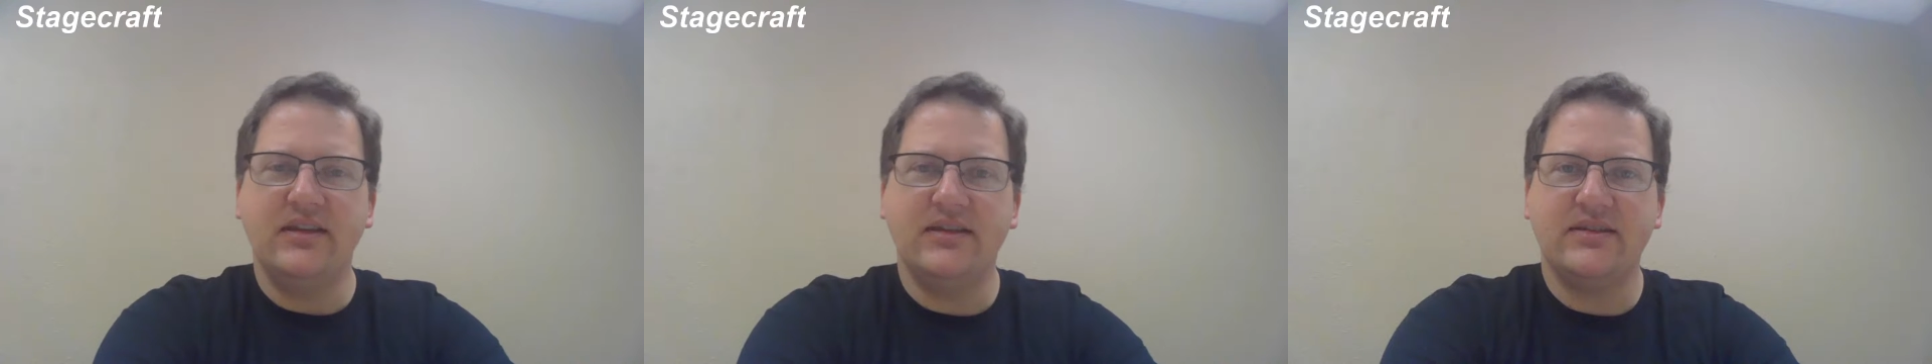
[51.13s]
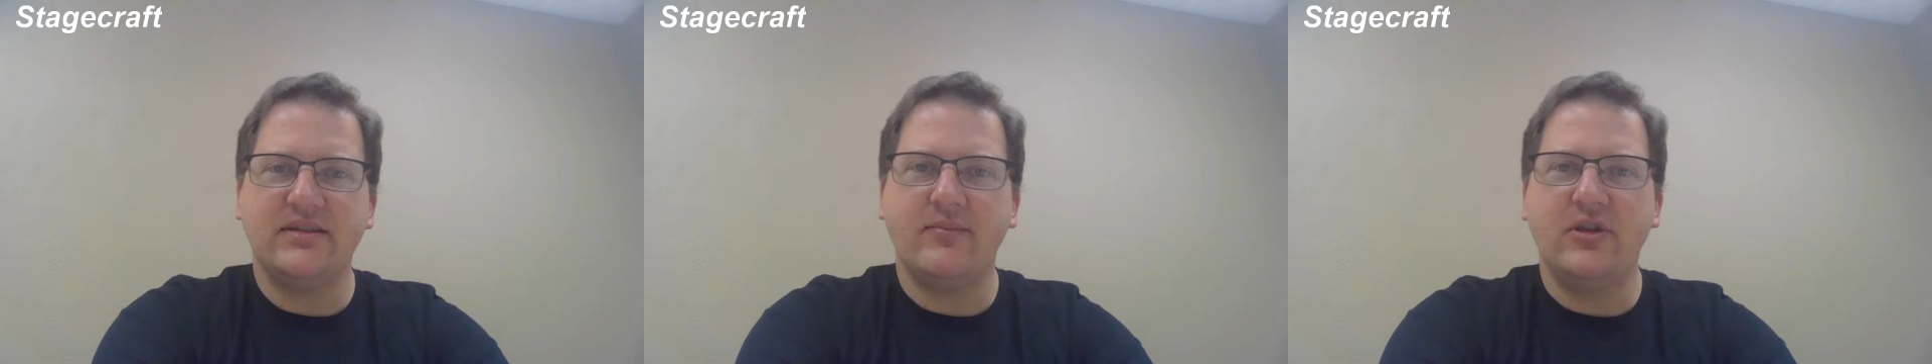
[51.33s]

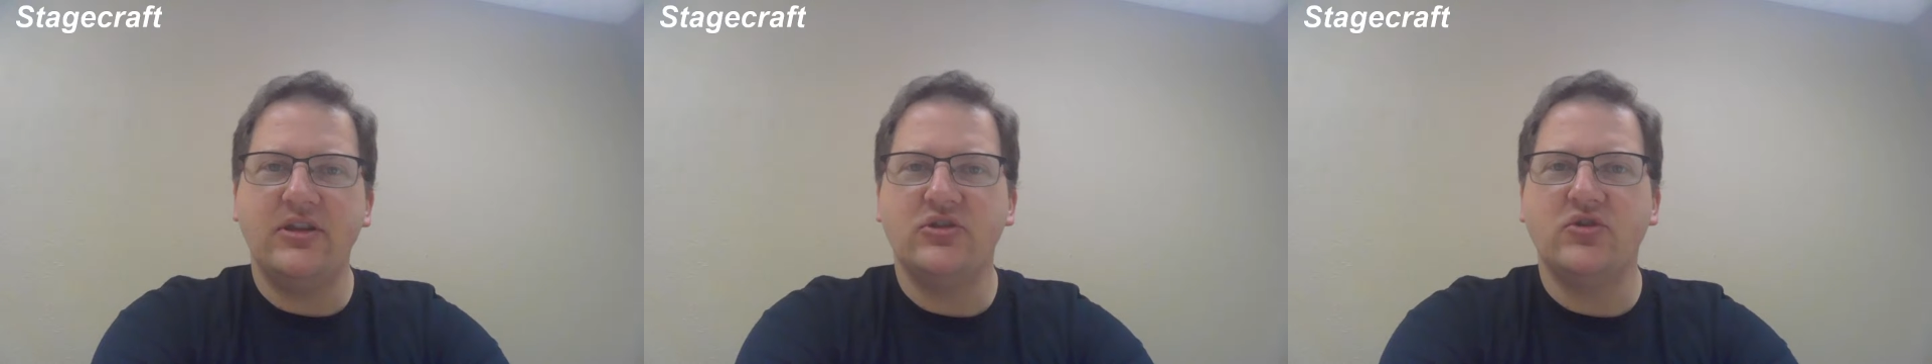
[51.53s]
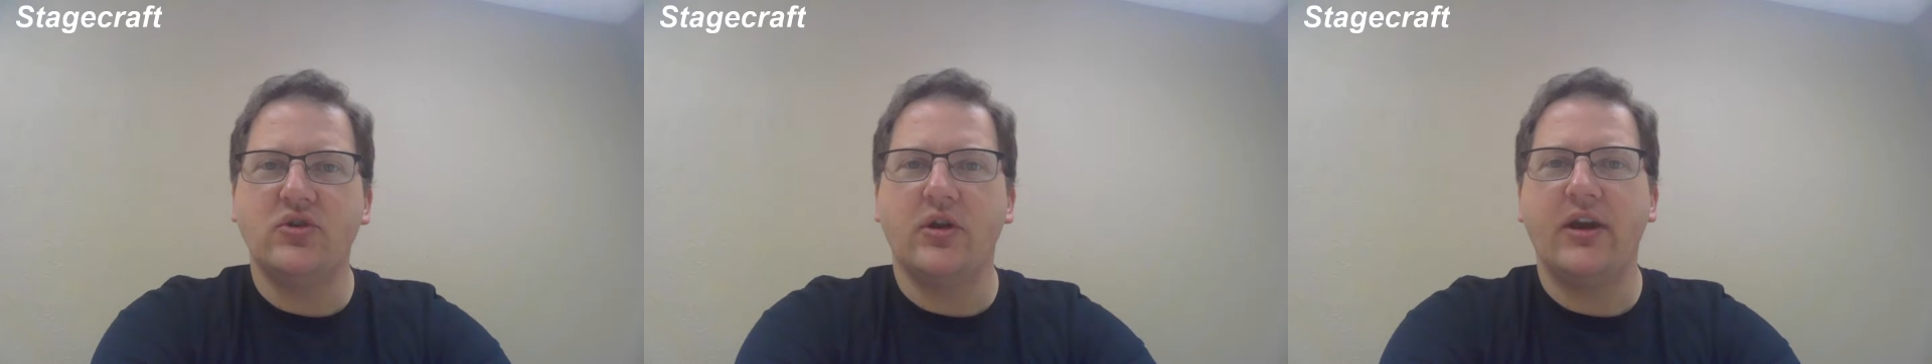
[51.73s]
some of
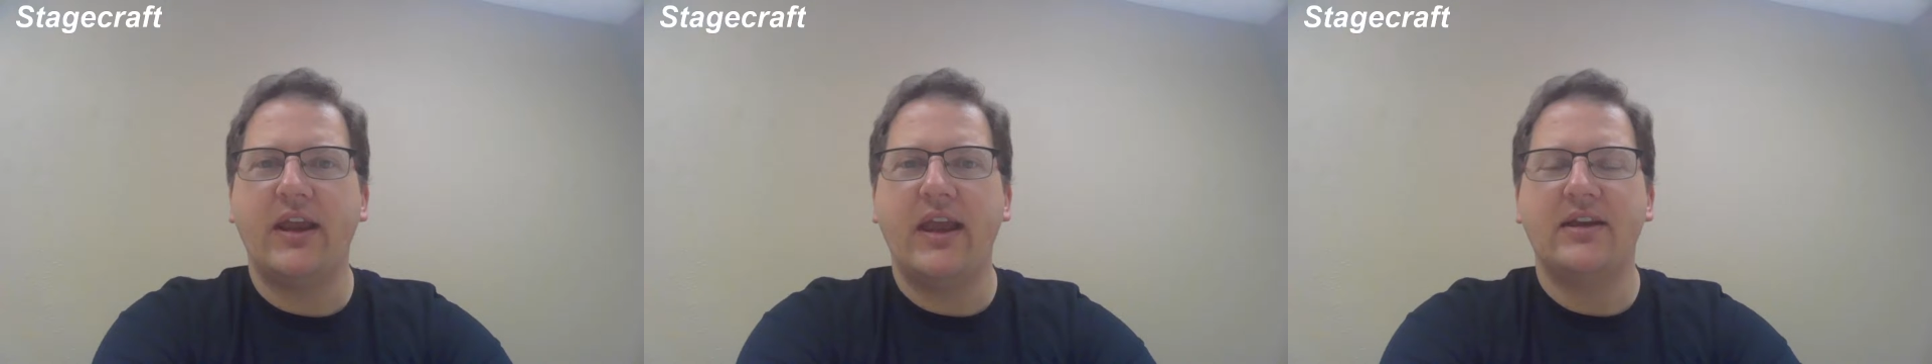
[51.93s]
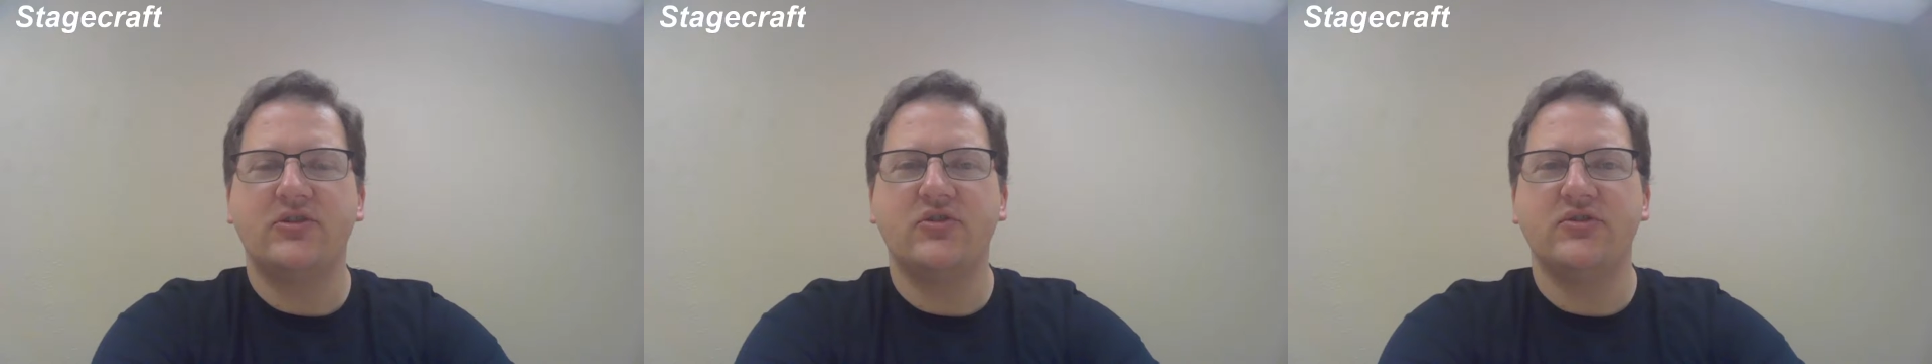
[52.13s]
these drawing
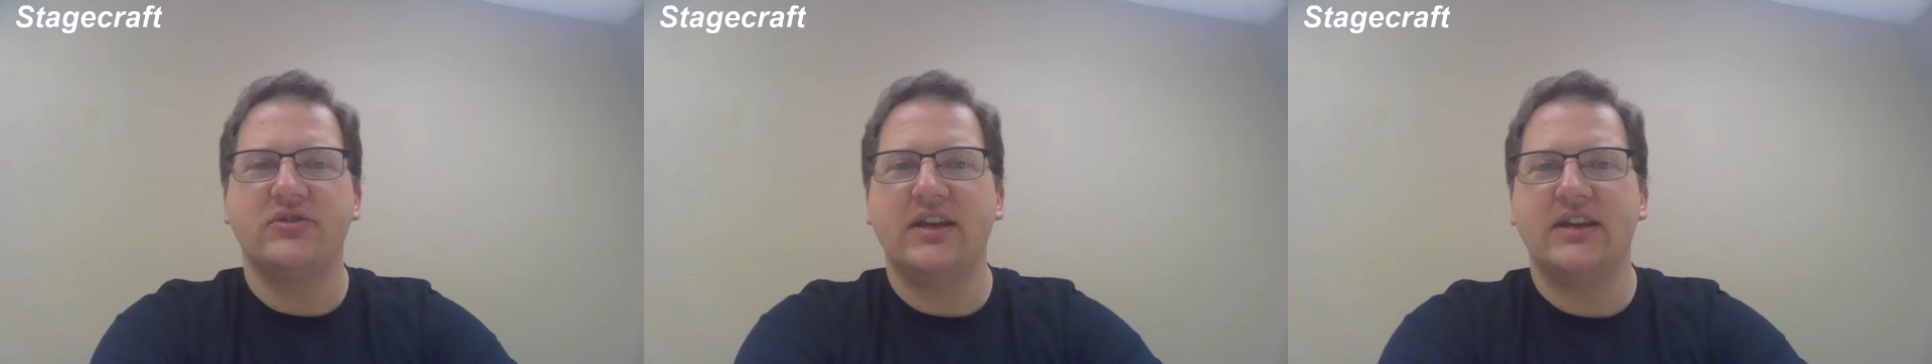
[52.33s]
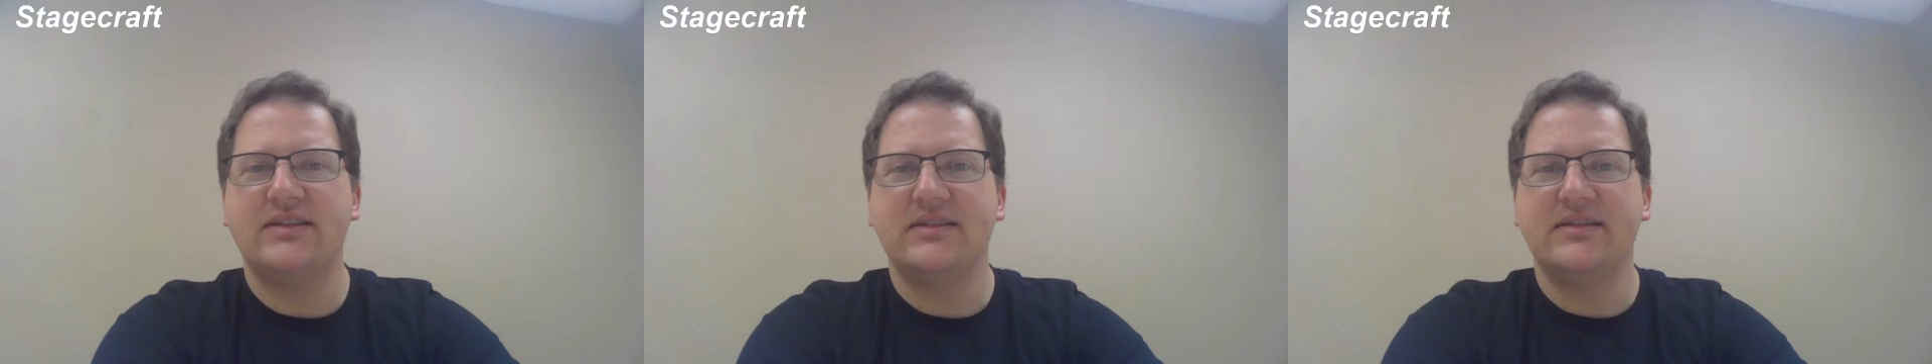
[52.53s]

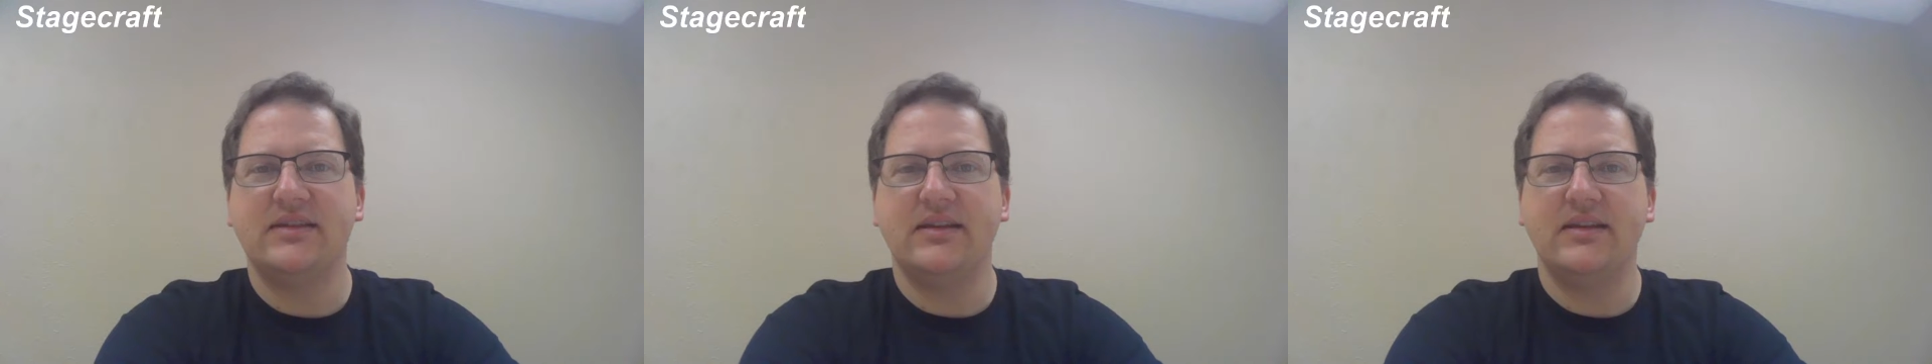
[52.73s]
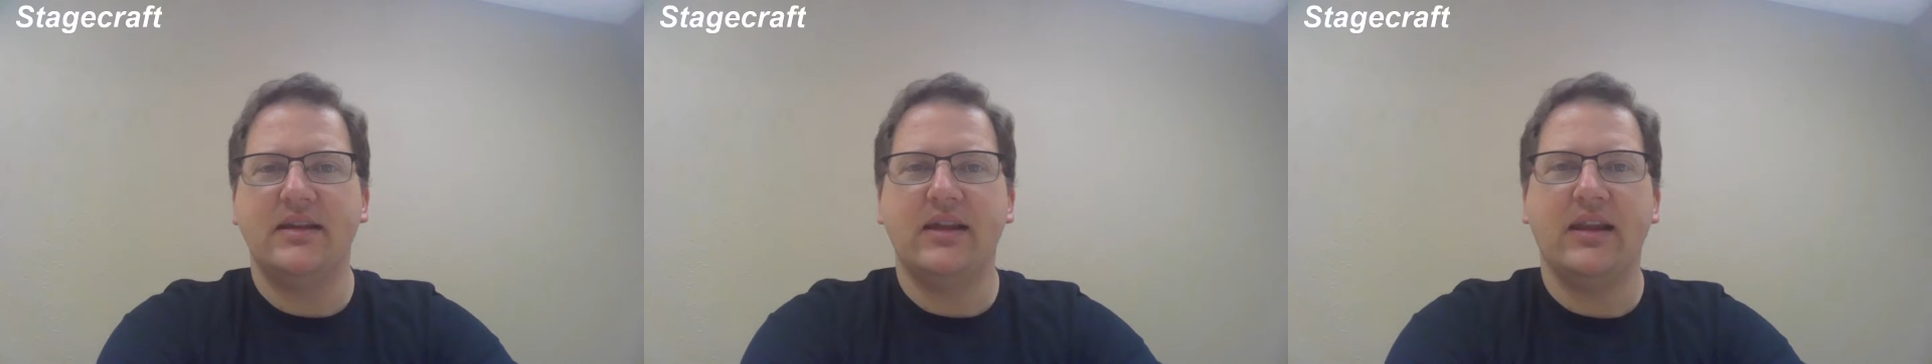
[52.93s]
exercises
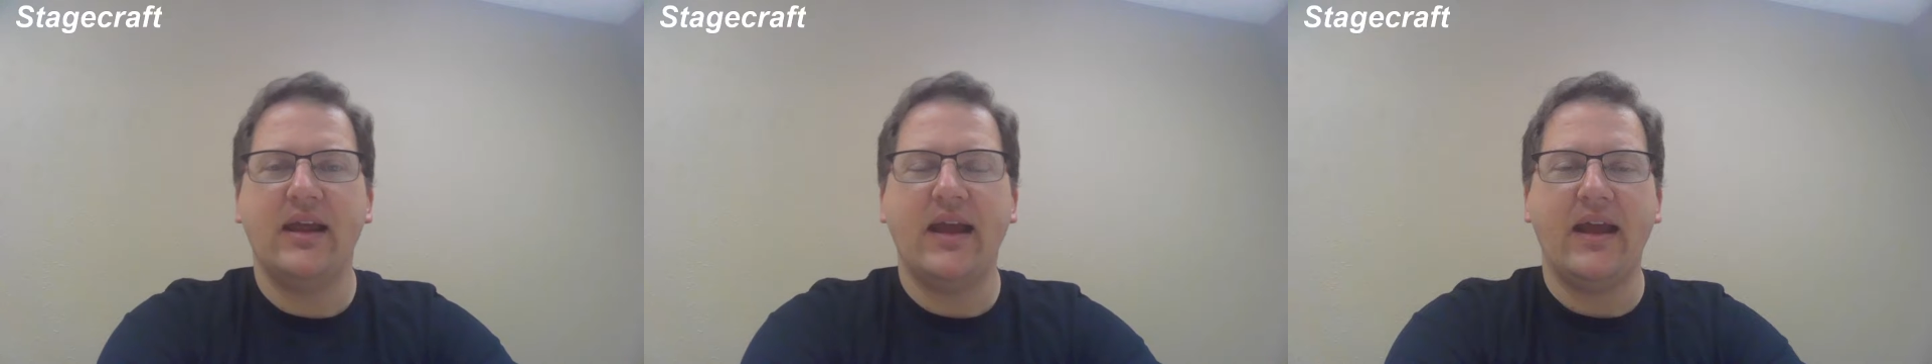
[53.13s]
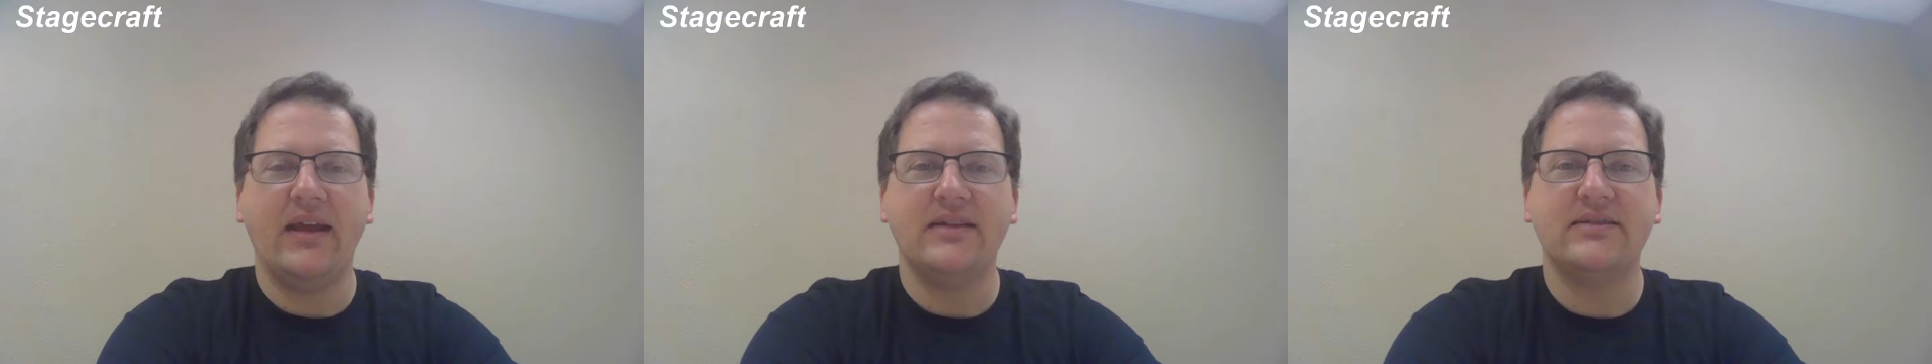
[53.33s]
in
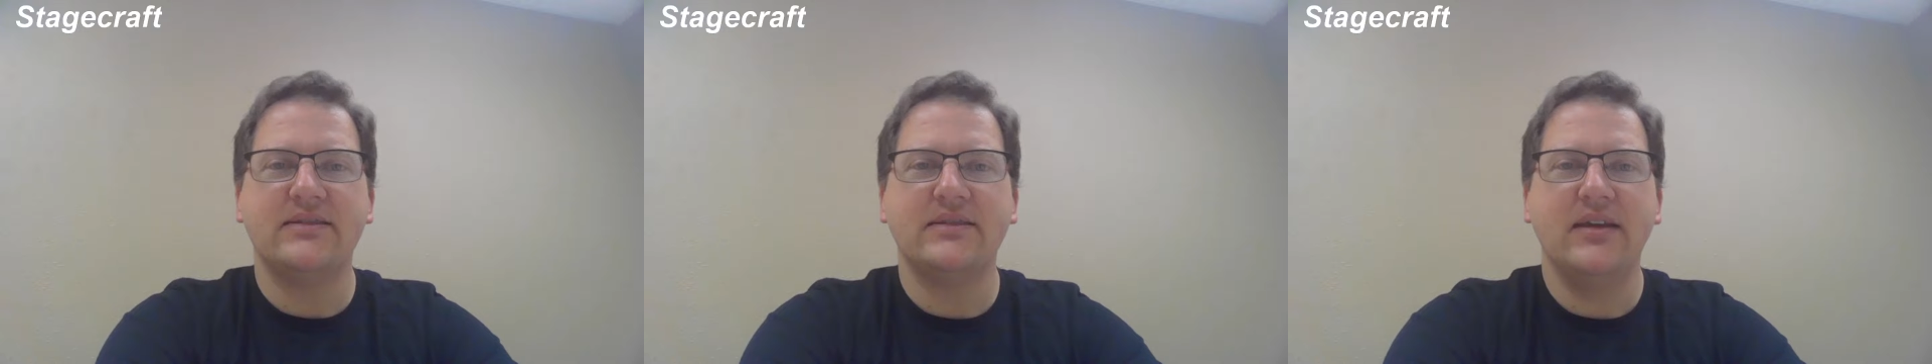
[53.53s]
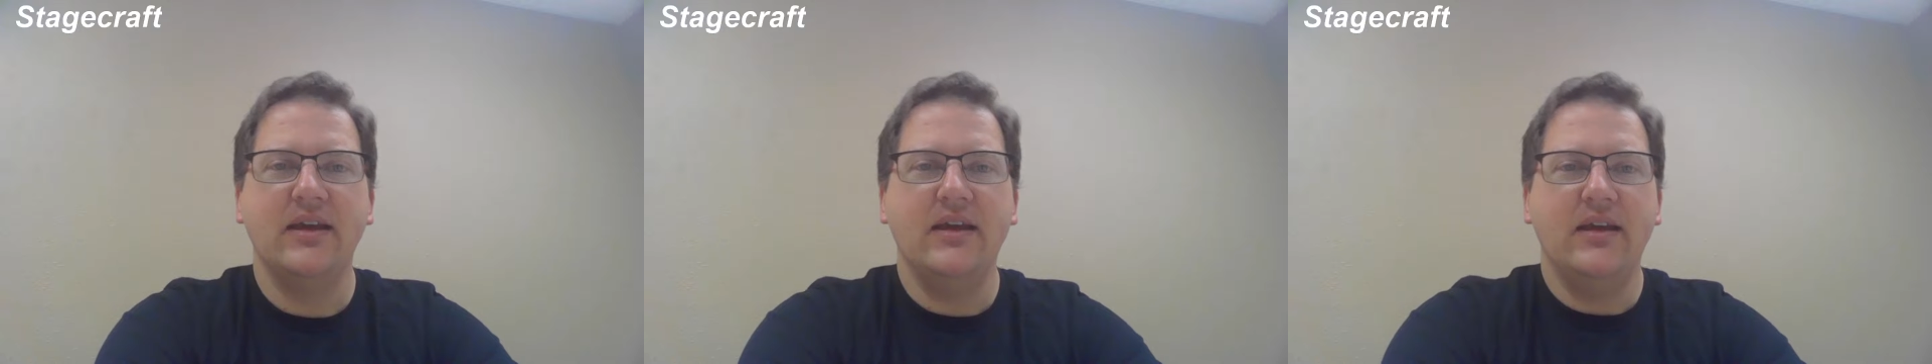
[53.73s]
class,